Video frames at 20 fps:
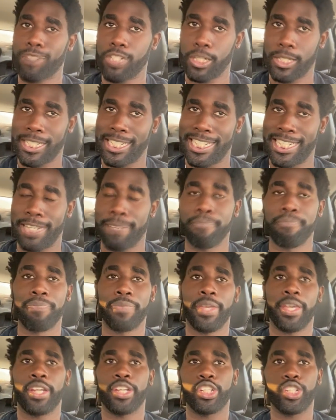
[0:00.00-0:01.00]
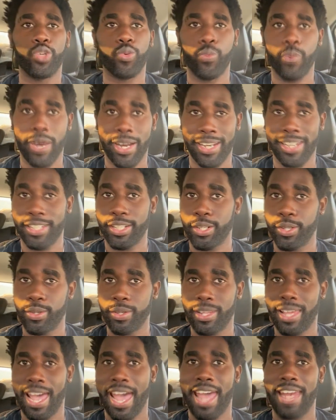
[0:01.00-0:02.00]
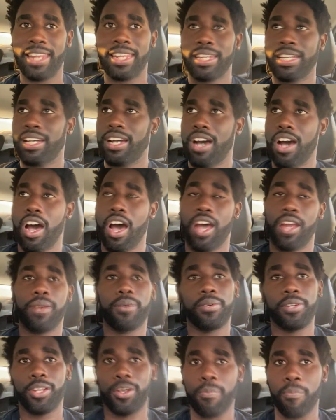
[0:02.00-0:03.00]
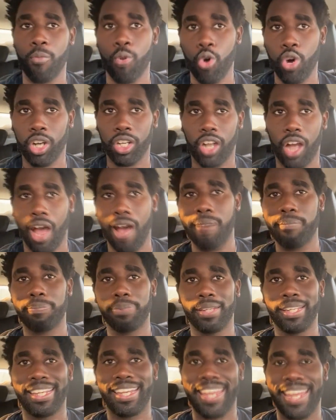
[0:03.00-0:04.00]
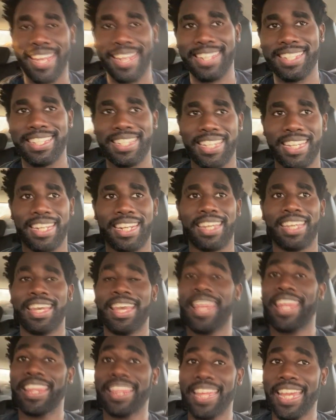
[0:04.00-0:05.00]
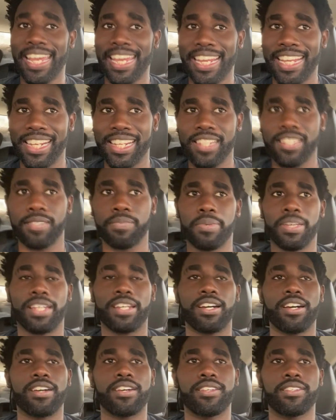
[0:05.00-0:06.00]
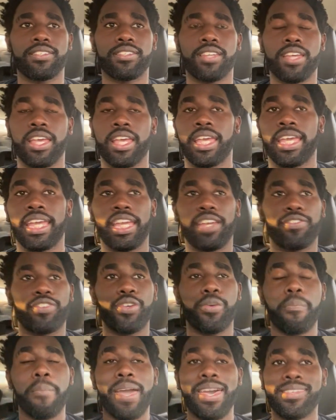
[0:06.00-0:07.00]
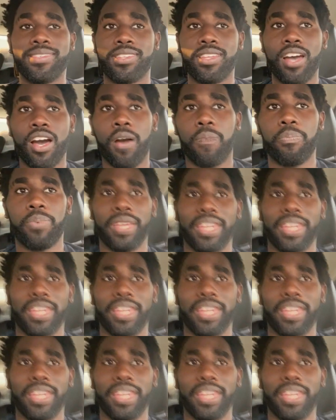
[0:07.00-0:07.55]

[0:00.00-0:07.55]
Okay, you want to do that on the more complicated things, because if you mess up,